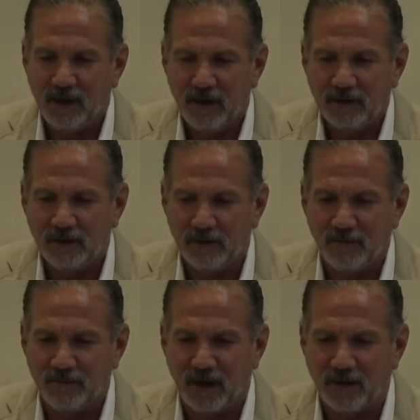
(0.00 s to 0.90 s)
you know,
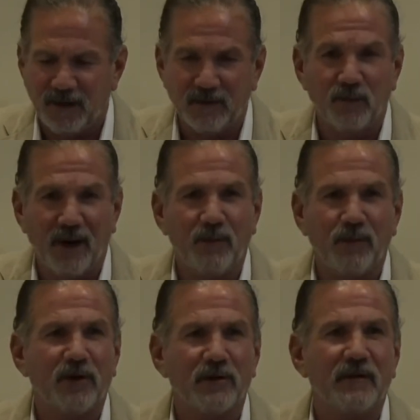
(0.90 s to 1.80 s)
I think the way
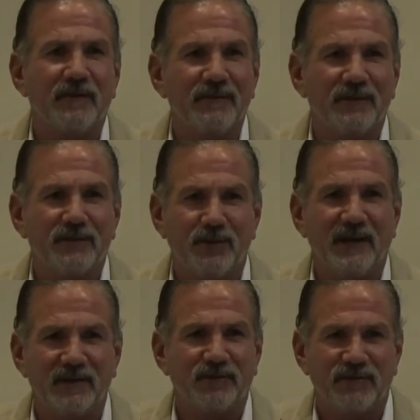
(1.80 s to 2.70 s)
we're going to do
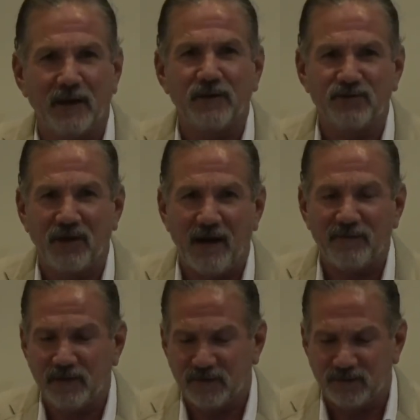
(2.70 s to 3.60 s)
interstellar
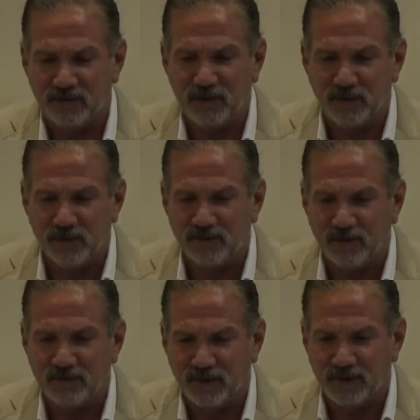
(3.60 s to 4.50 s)
travel is through the use
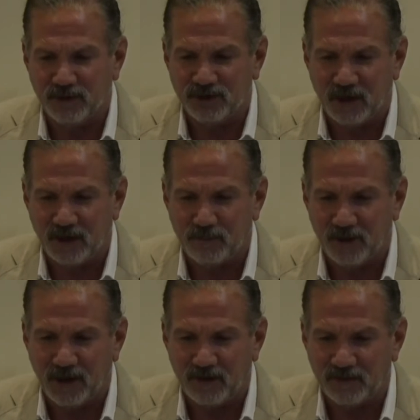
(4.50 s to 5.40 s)
of entheogenic
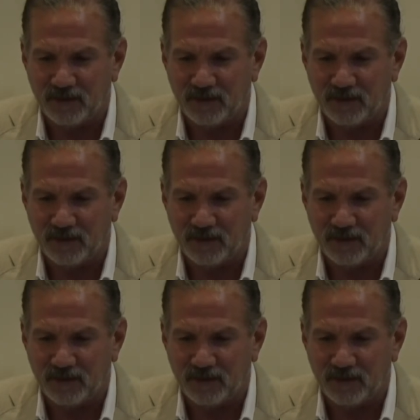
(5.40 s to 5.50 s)
plants.